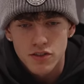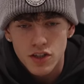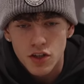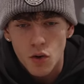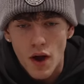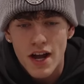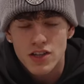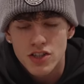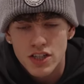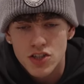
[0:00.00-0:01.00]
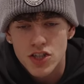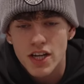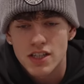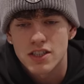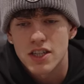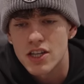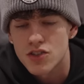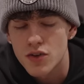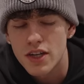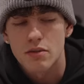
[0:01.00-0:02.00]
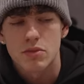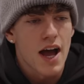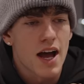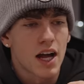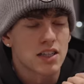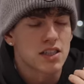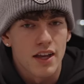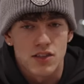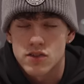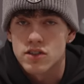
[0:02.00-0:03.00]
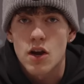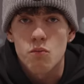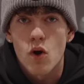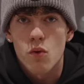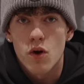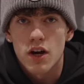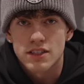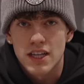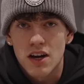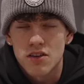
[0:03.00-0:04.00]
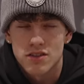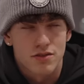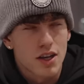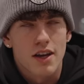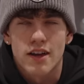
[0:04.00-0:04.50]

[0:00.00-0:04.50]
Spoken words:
you know, actually chased their dreams and it's somewhat worked out,